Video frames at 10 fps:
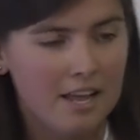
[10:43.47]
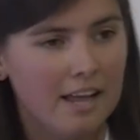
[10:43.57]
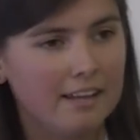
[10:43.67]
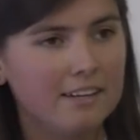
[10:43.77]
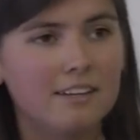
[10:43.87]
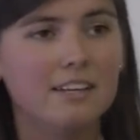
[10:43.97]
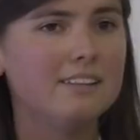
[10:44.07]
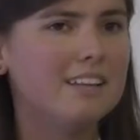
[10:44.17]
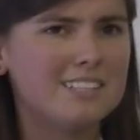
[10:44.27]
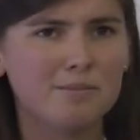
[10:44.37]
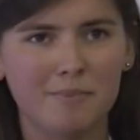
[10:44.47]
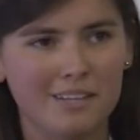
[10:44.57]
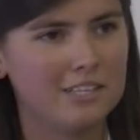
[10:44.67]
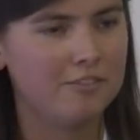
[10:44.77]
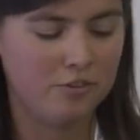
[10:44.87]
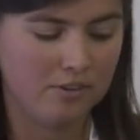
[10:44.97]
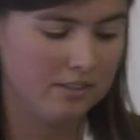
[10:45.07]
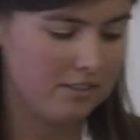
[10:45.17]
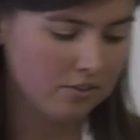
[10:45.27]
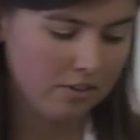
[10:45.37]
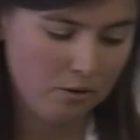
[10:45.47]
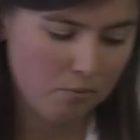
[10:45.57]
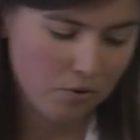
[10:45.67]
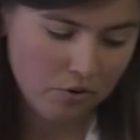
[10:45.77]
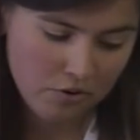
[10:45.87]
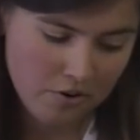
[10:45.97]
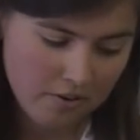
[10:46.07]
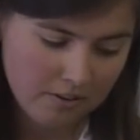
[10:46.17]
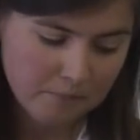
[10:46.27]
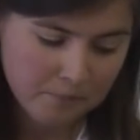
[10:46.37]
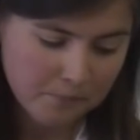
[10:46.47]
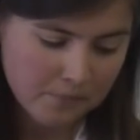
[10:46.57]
and it doesn't matter if you understand the word or not.